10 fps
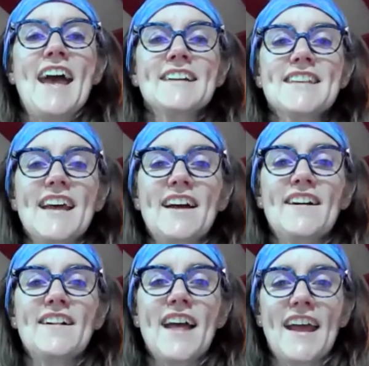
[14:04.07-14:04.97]
And
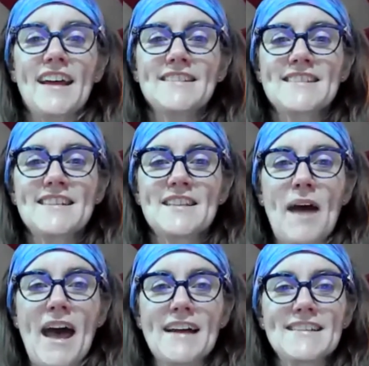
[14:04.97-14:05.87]
exhale,
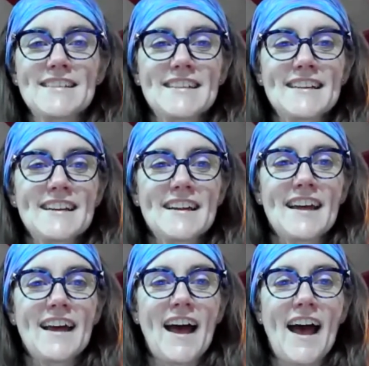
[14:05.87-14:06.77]
hands to the
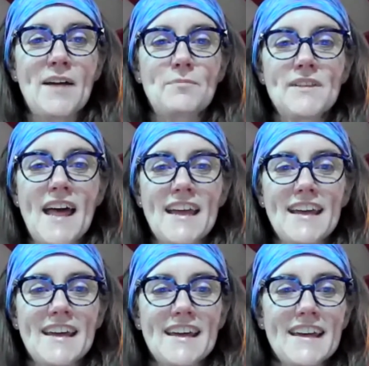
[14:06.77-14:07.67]
mat. High
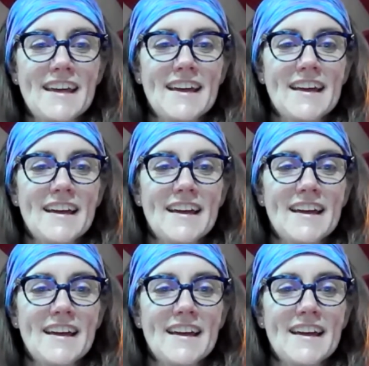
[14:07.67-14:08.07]
plank,